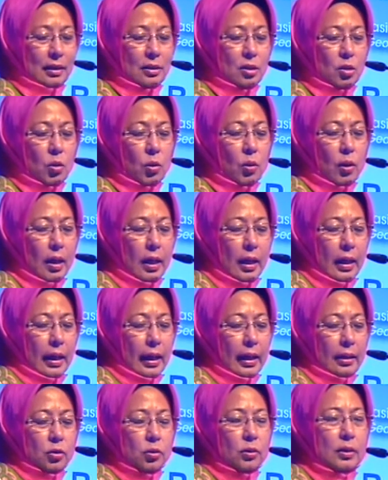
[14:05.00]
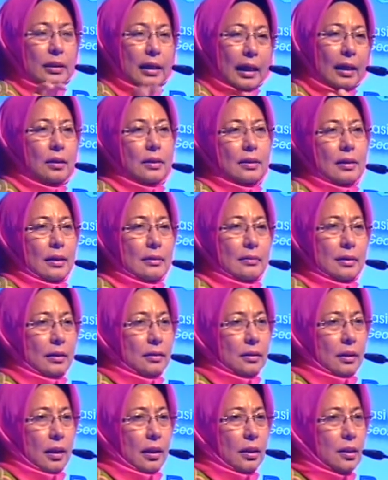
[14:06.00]
So, and to get that
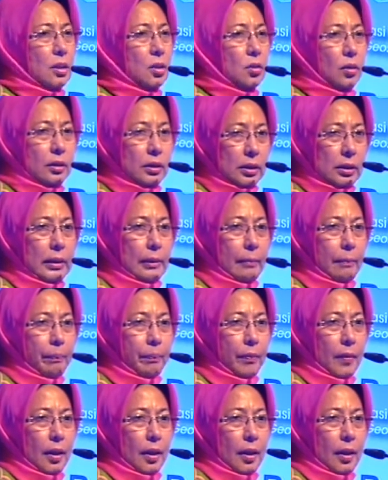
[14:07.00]
data is not cheap.